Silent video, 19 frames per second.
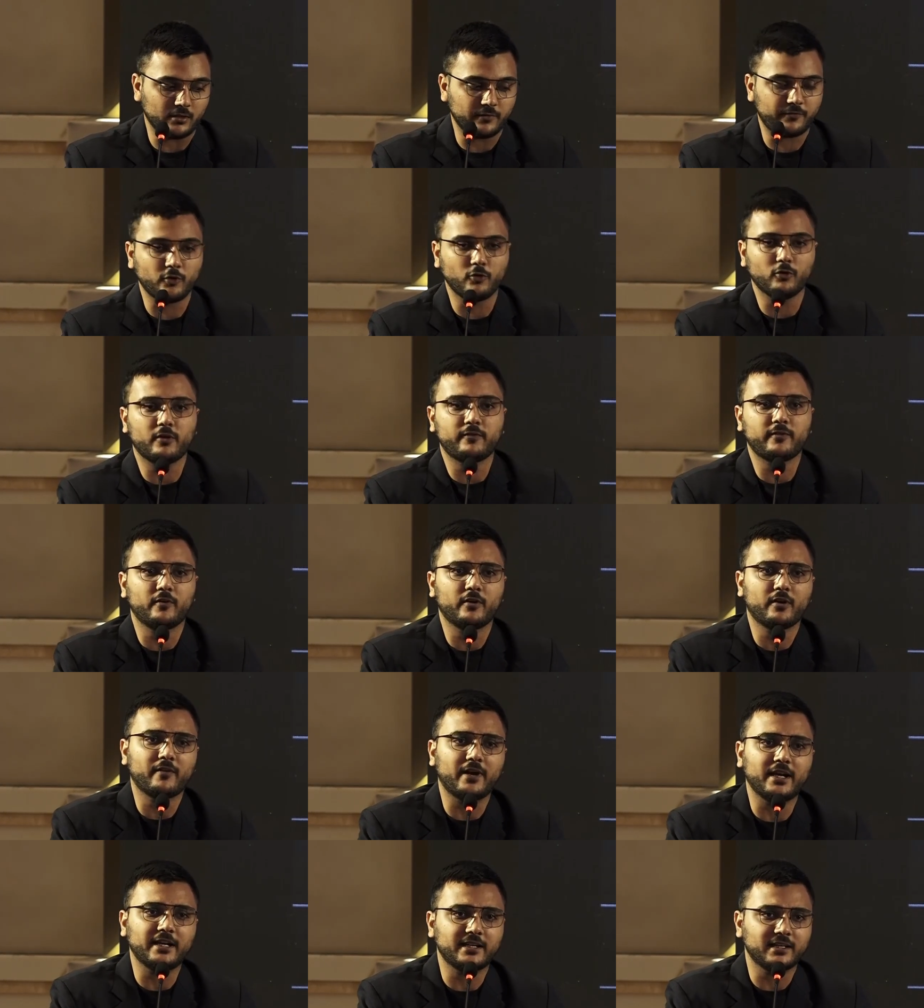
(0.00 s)
Few of our
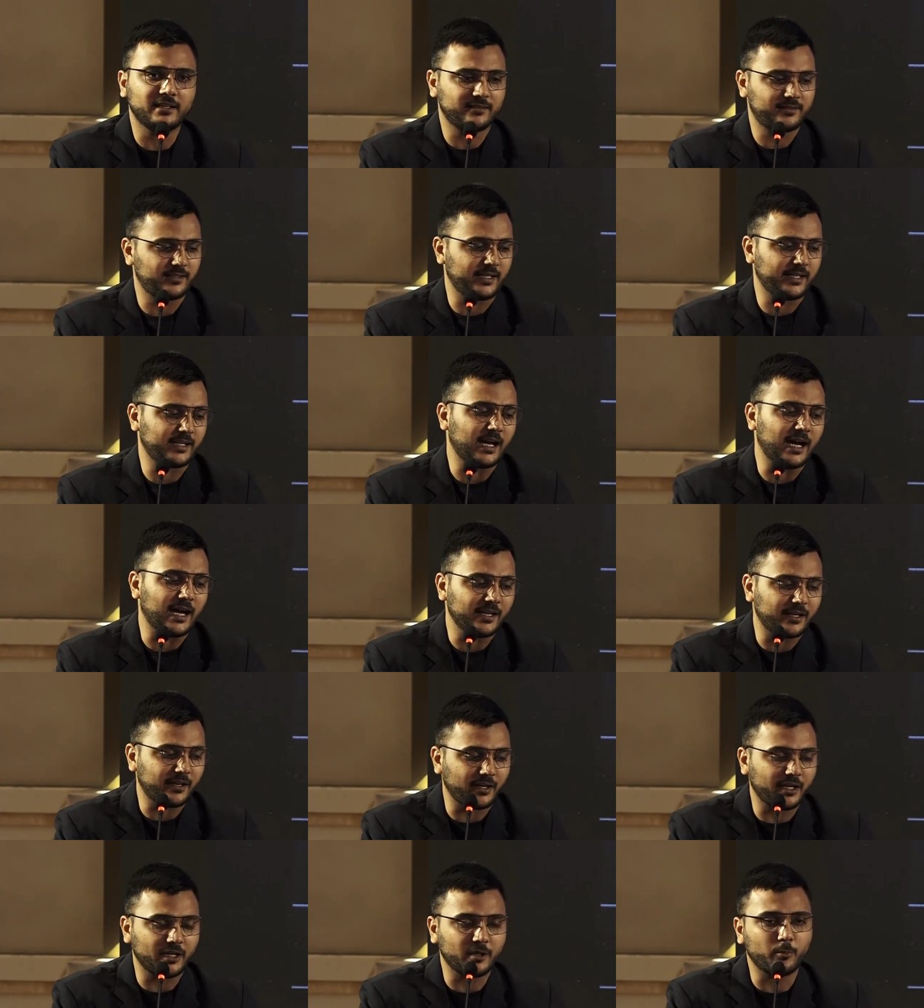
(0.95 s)
vitals like heart
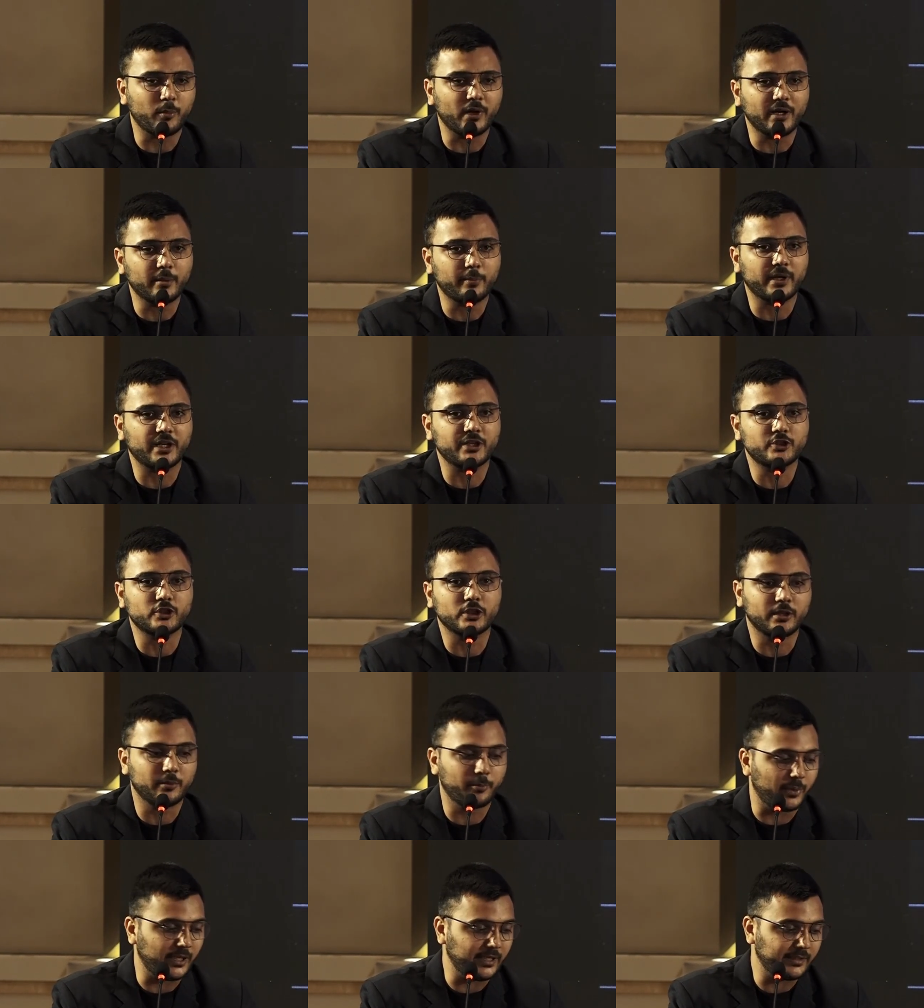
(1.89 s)
rate, blood
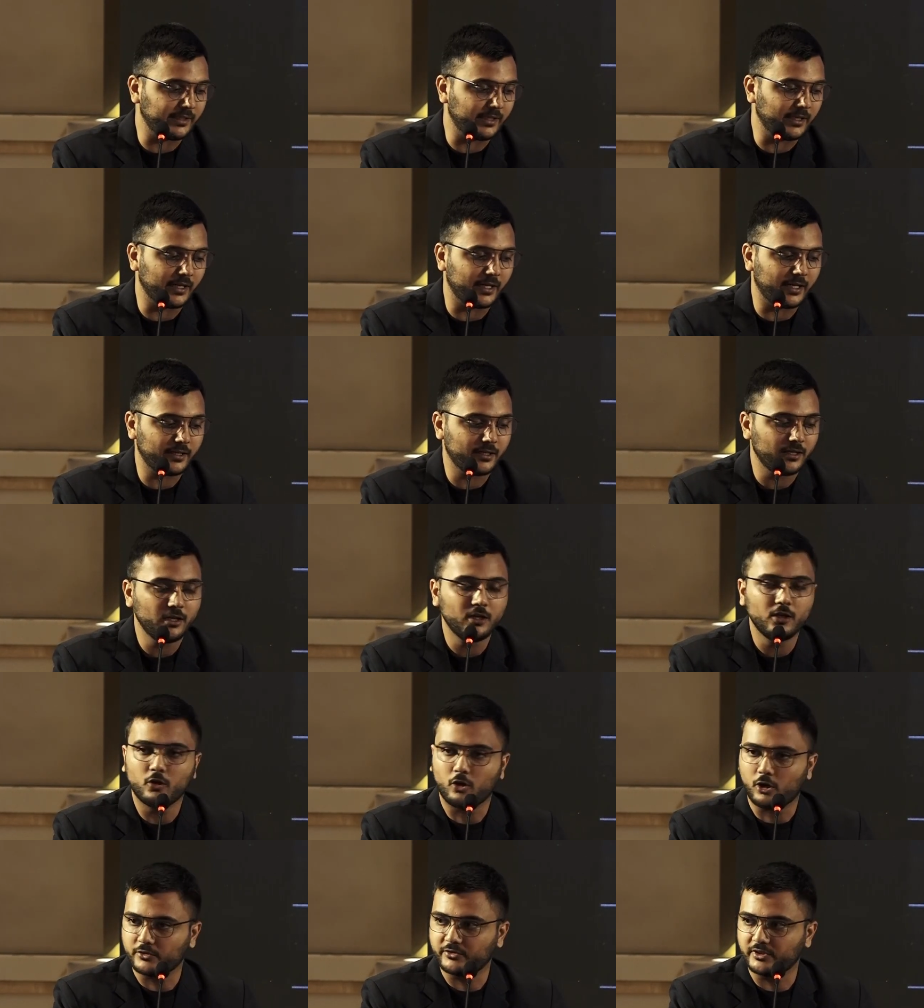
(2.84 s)
pressure, breathing rate,
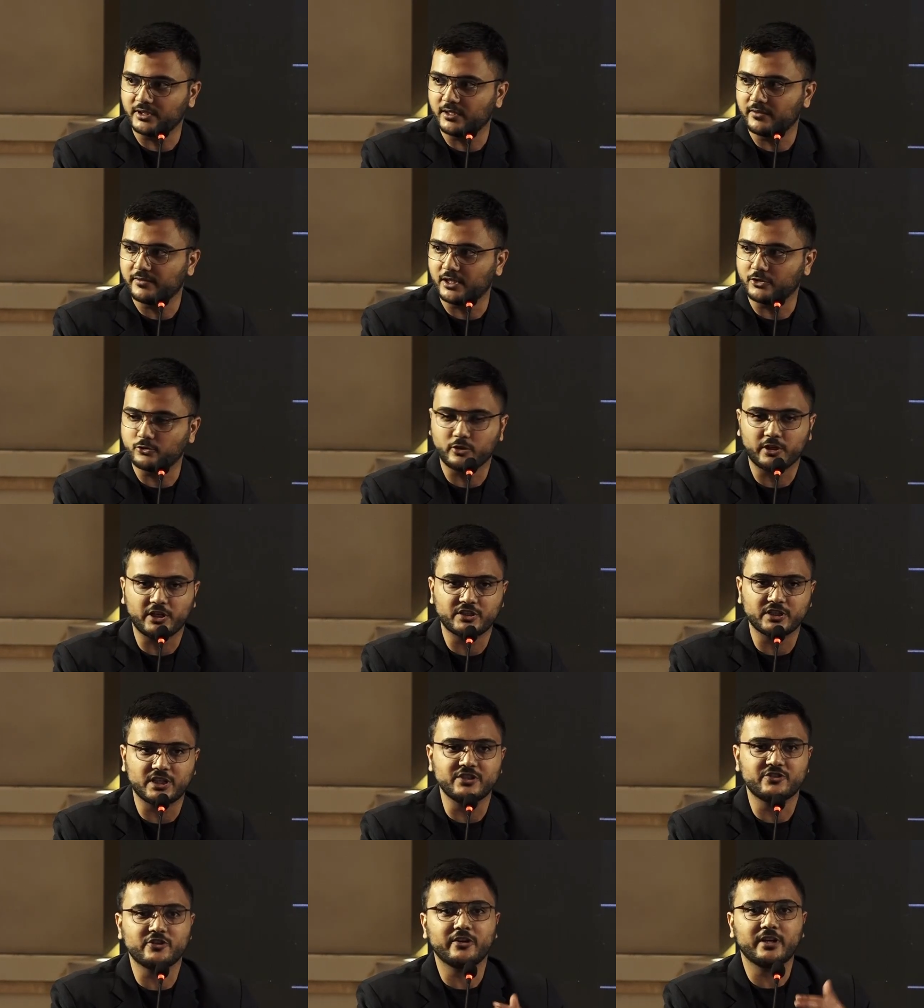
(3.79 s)
oxygen
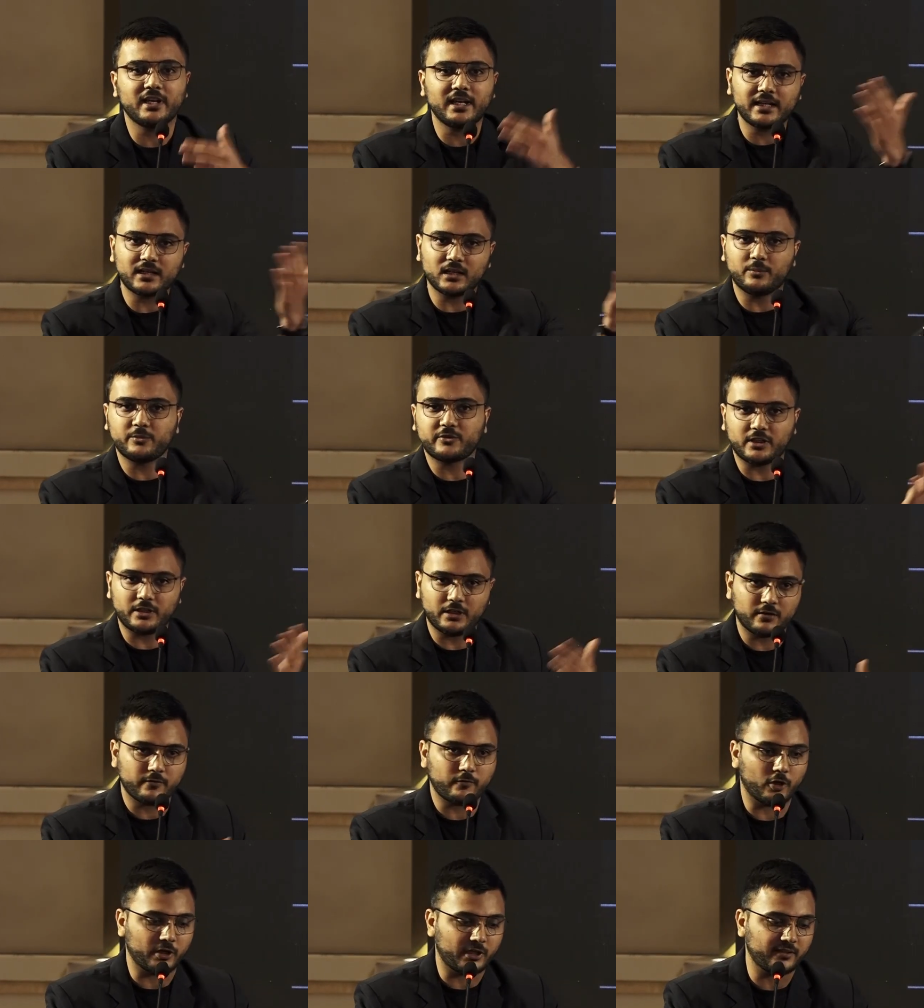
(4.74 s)
saturation generally comes
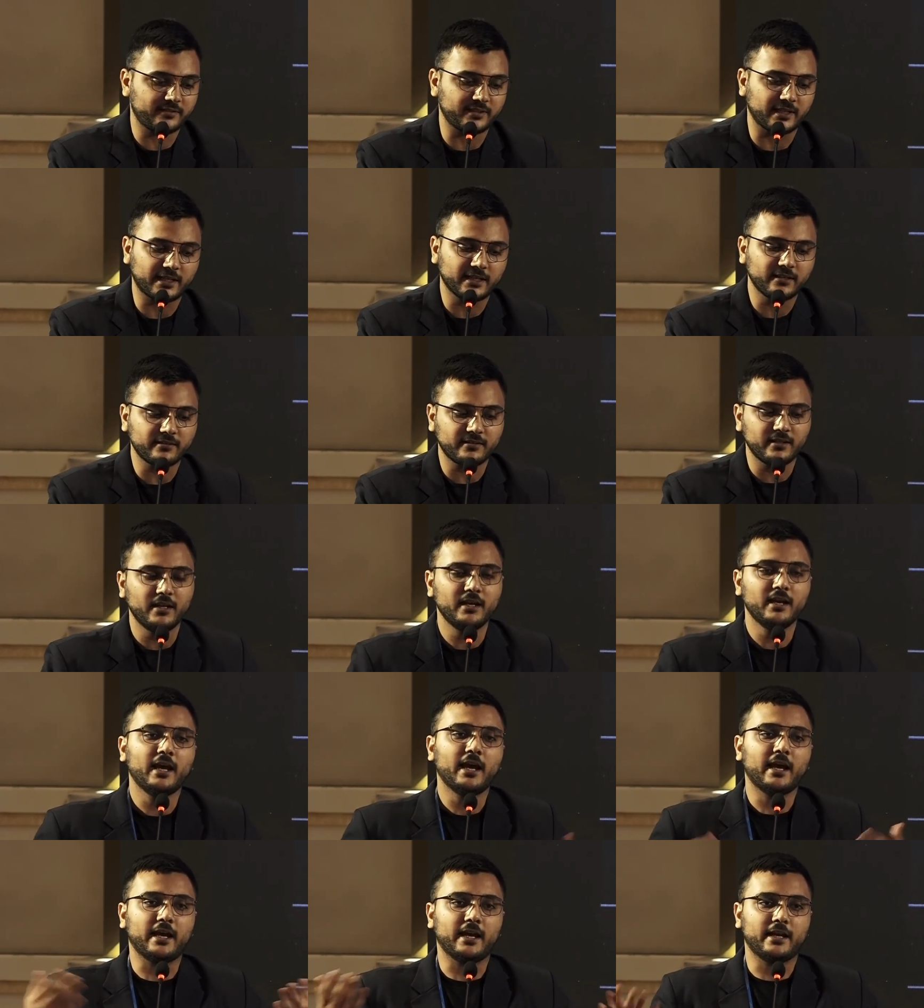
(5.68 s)
under 40 seconds
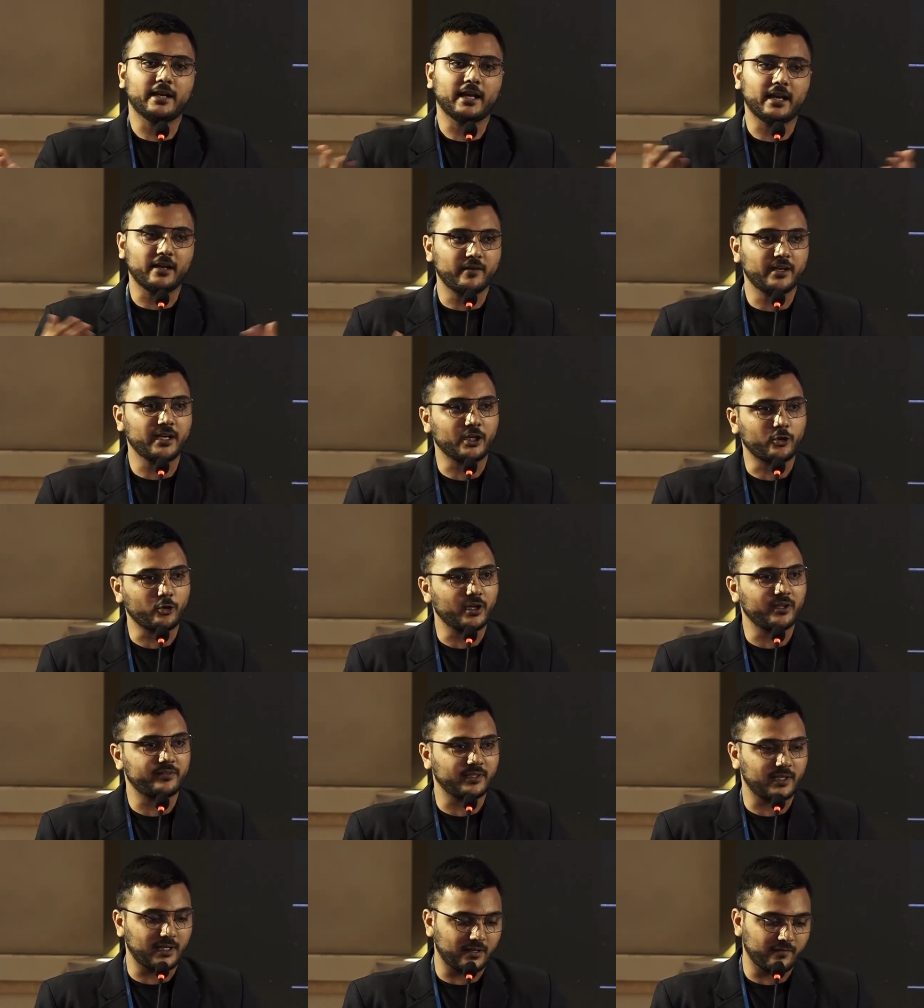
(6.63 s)
and have an
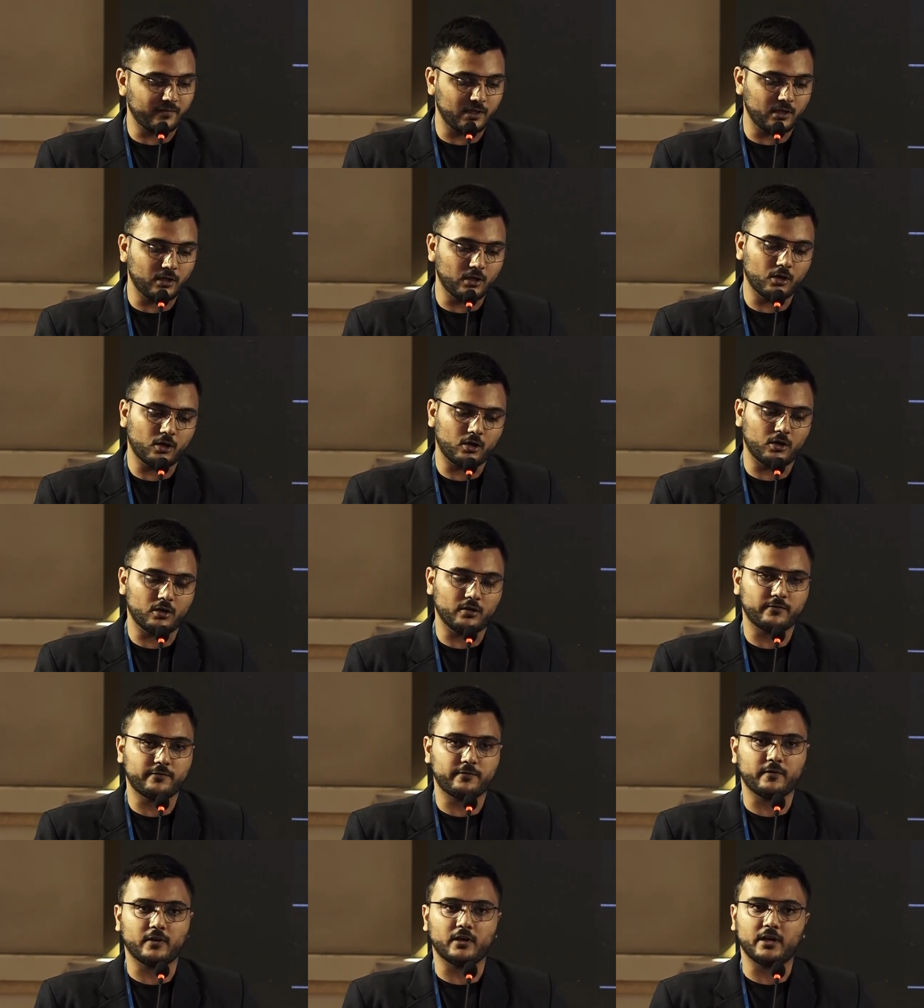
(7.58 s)
accuracy level
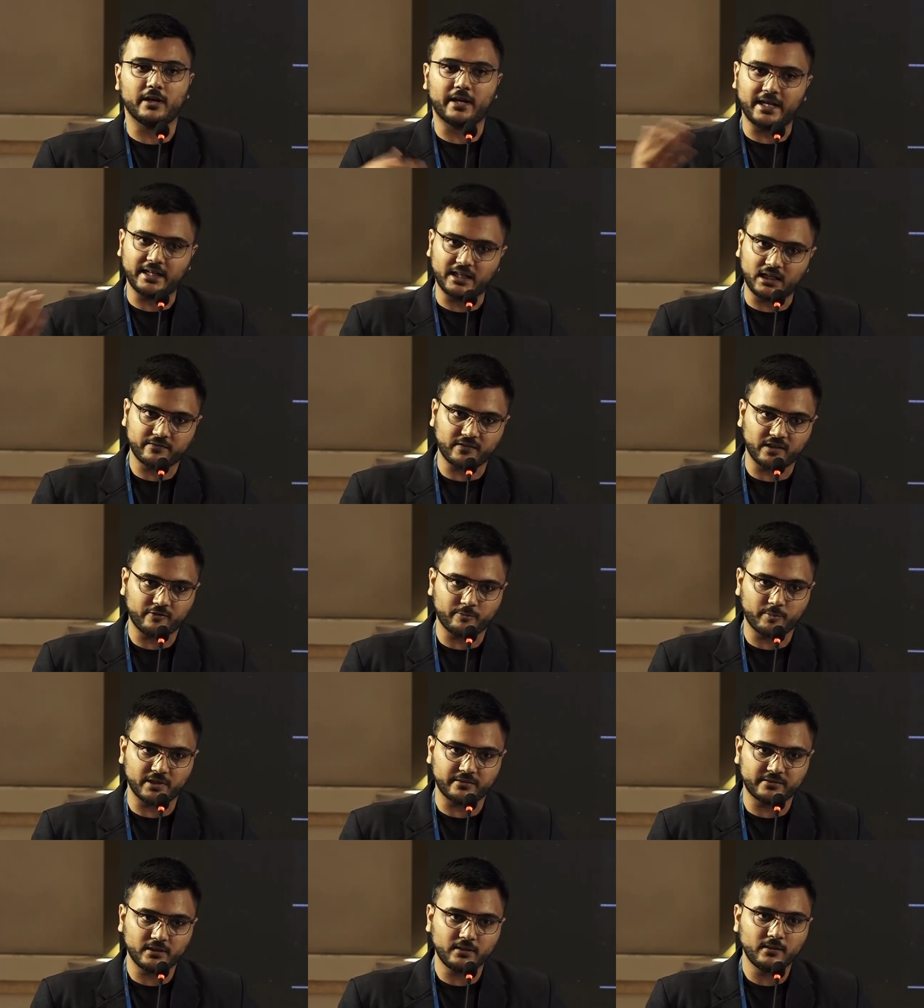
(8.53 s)
of
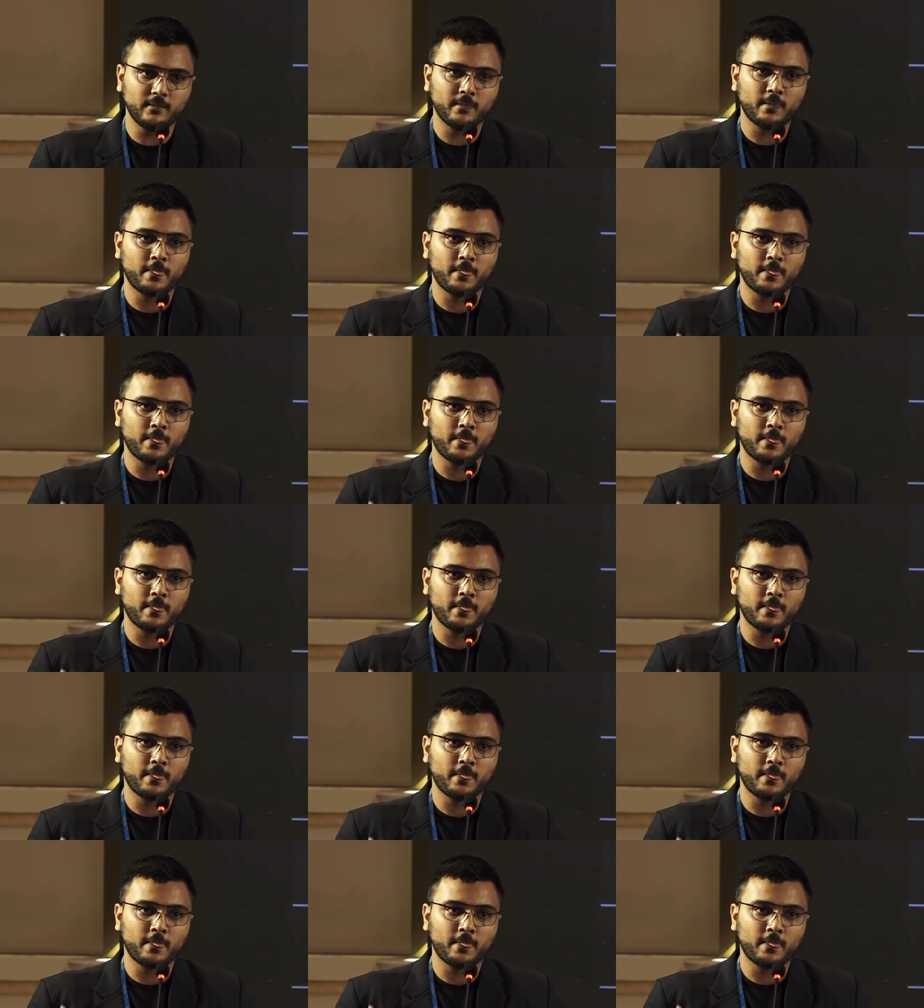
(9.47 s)
95%.